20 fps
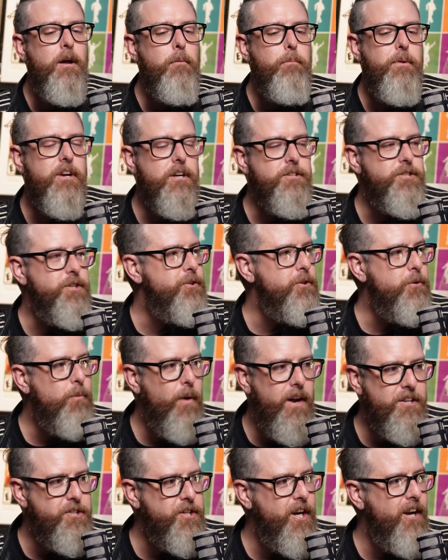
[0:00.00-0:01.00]
because you do
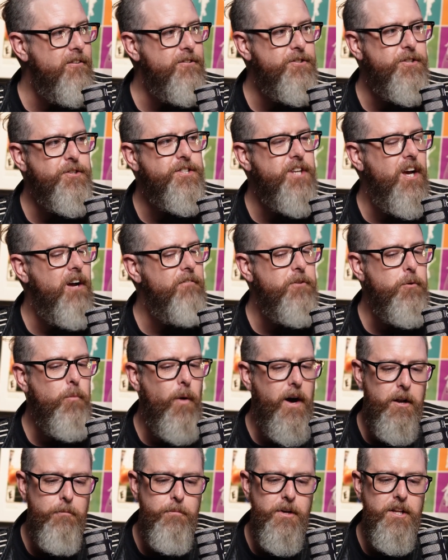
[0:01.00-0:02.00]
want to challenge yourself. You
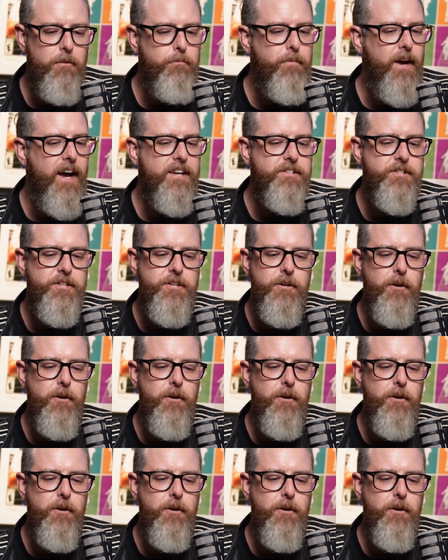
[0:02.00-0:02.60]
want to be the best.